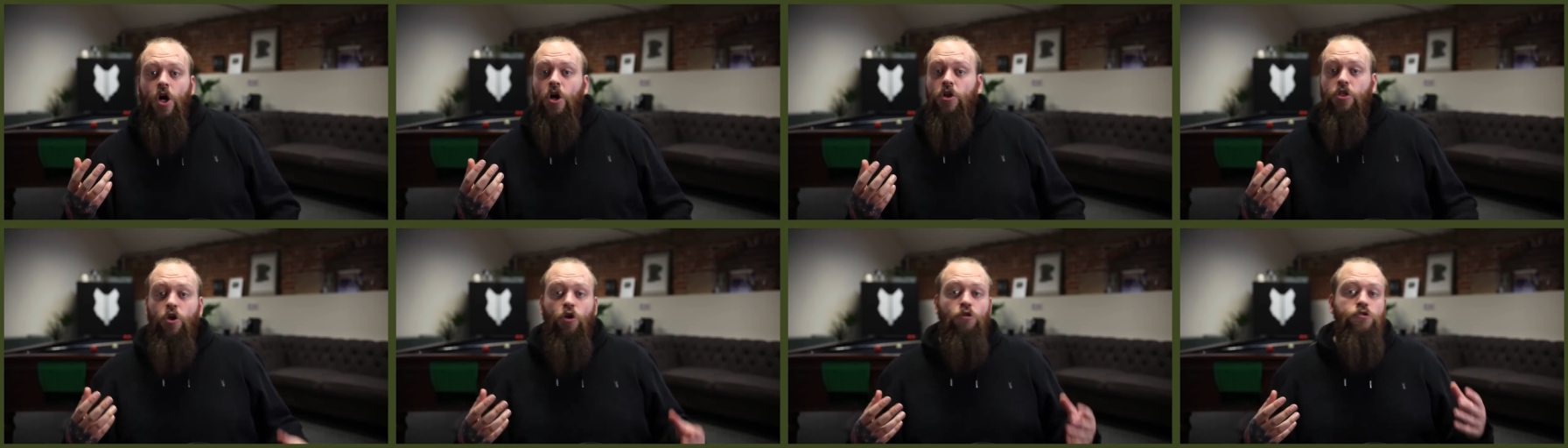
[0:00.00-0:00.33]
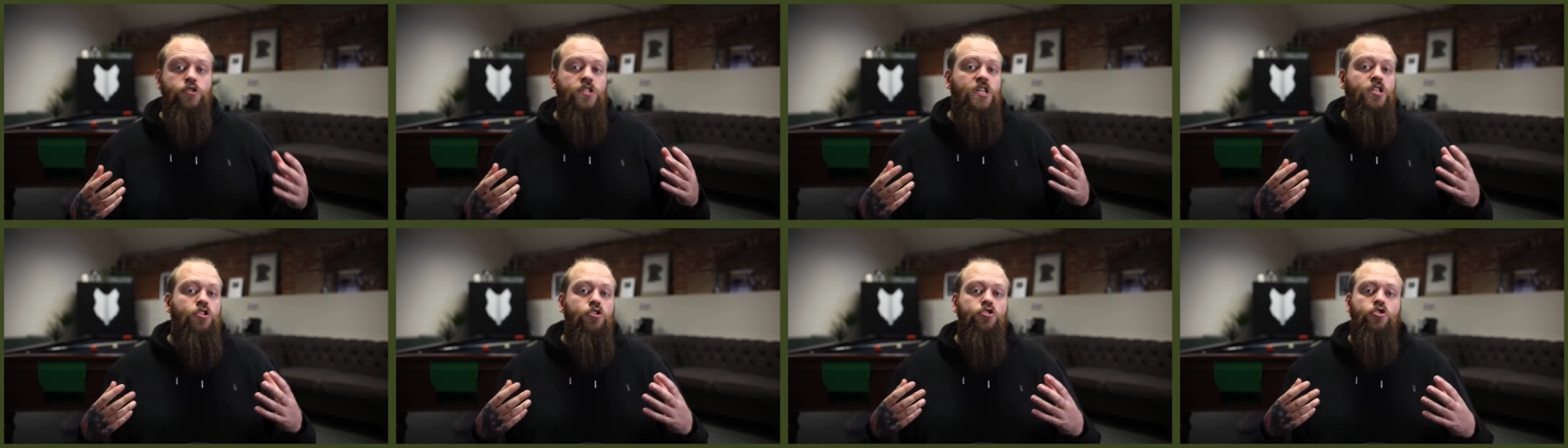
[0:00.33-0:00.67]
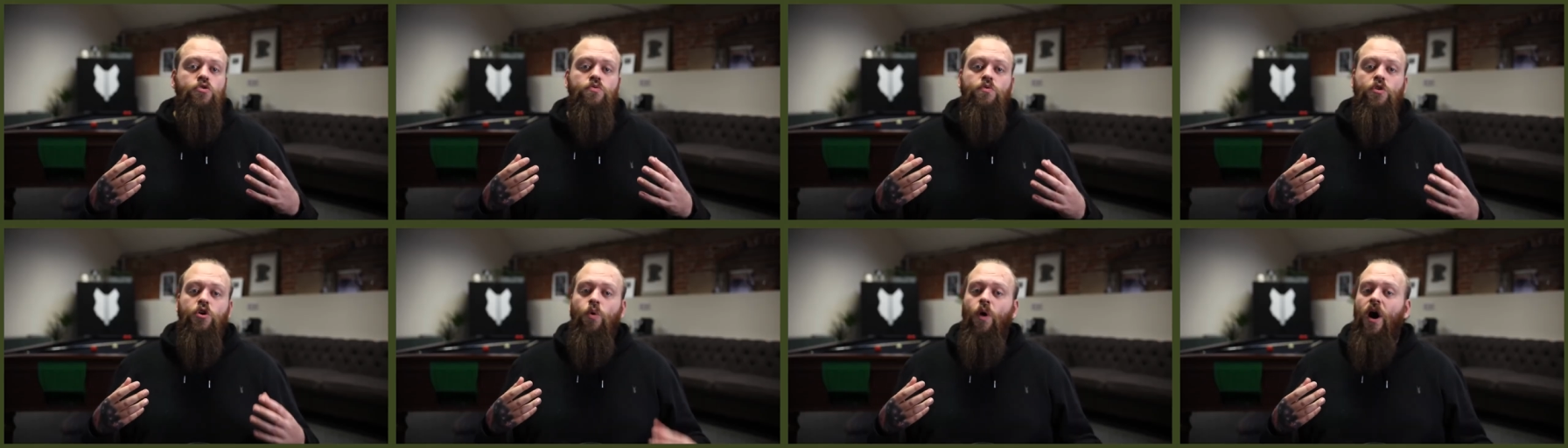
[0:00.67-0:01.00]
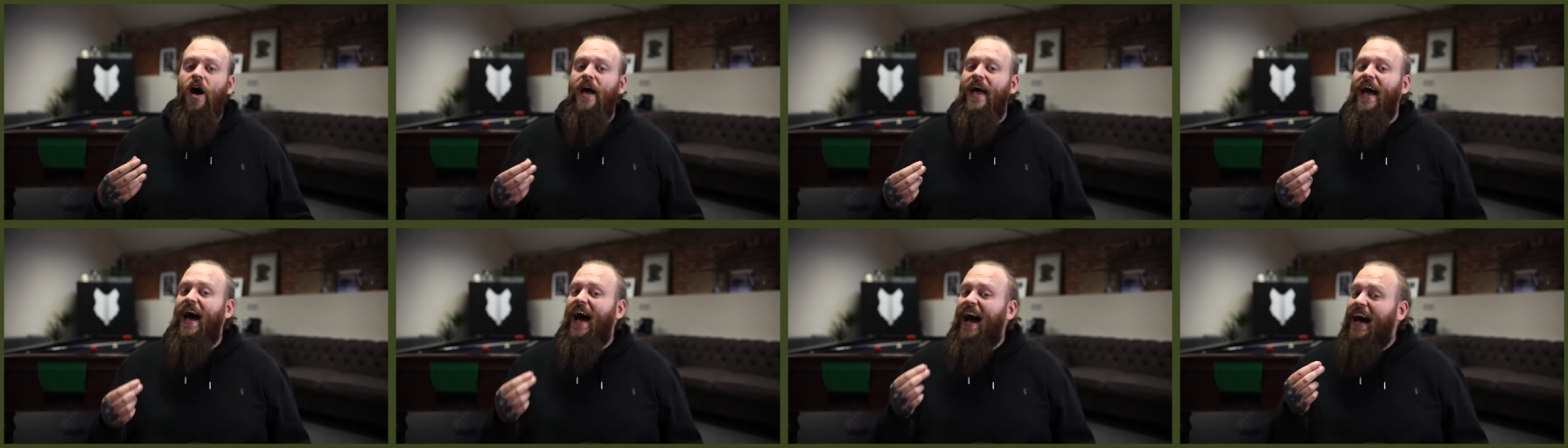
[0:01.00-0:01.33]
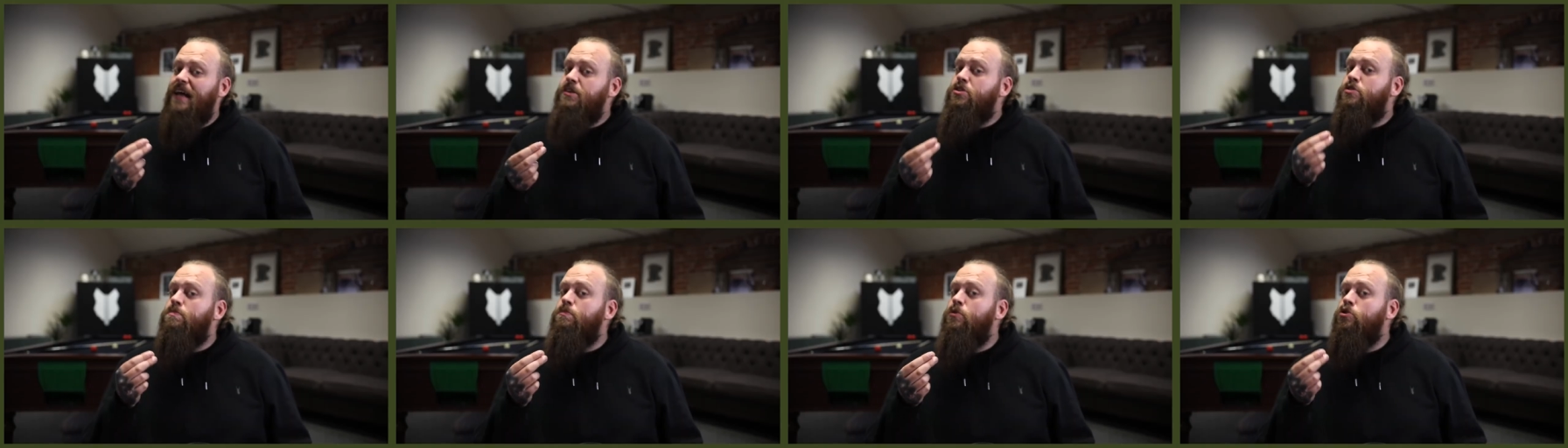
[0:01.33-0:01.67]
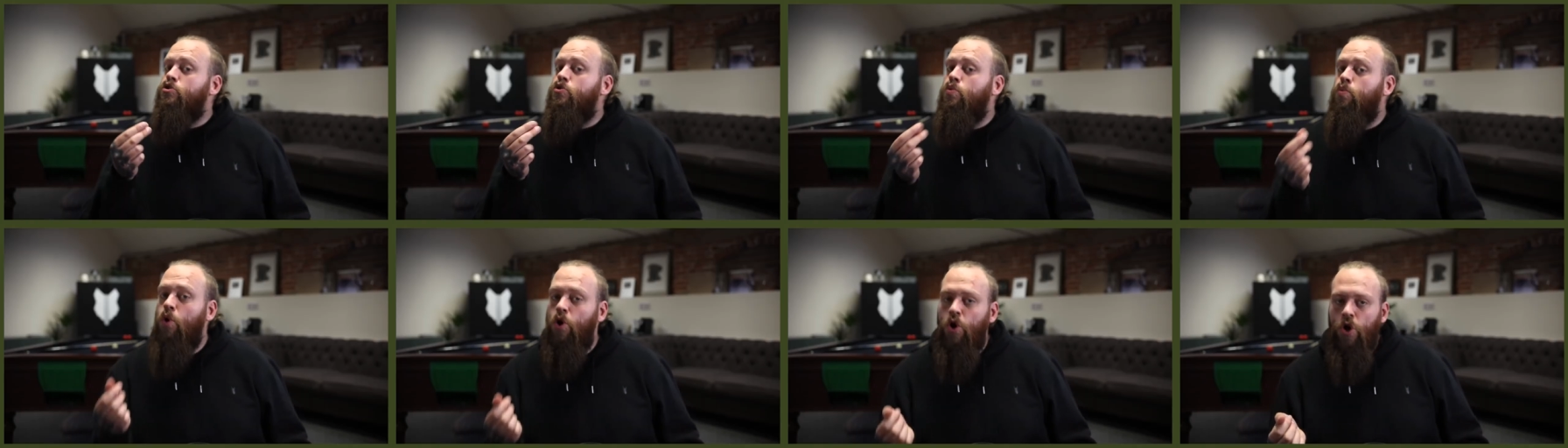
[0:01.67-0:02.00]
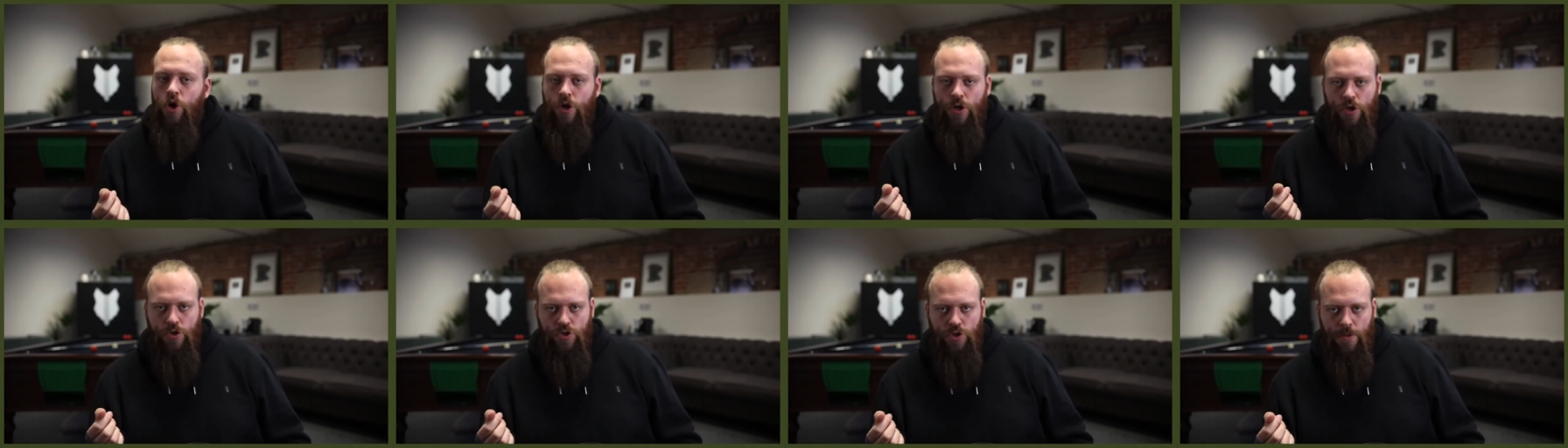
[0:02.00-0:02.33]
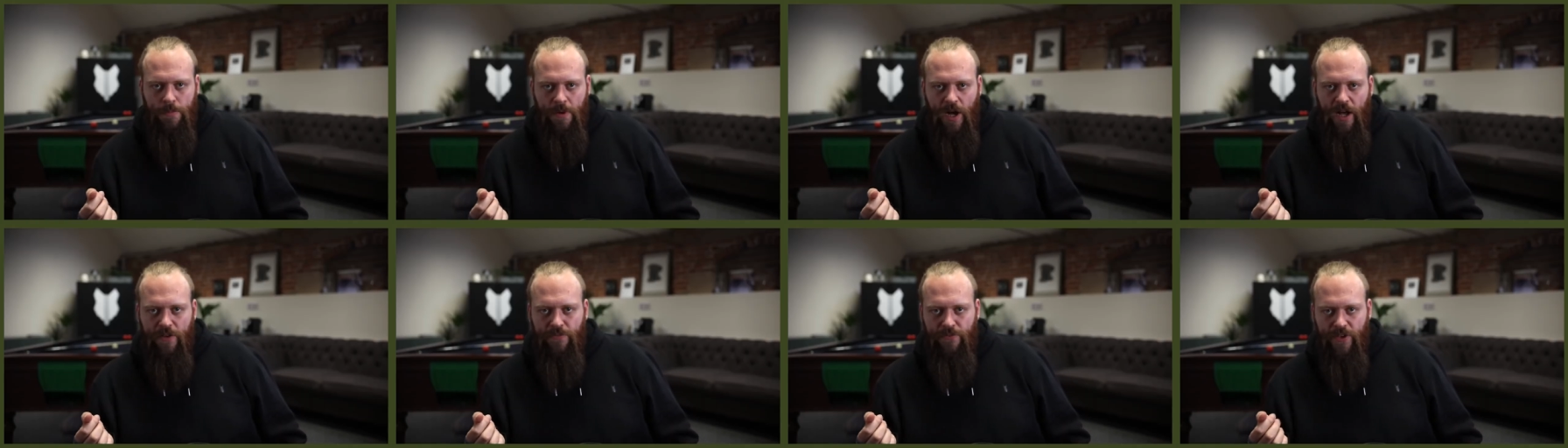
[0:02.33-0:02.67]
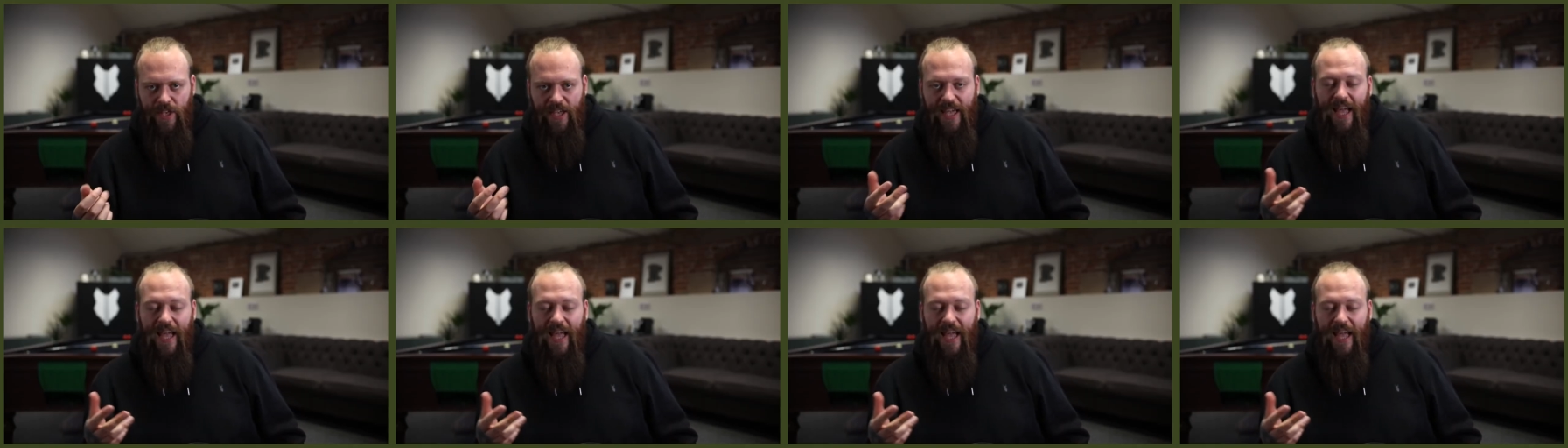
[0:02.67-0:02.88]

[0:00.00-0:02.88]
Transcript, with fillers: The husky doesn't require as much work as you might think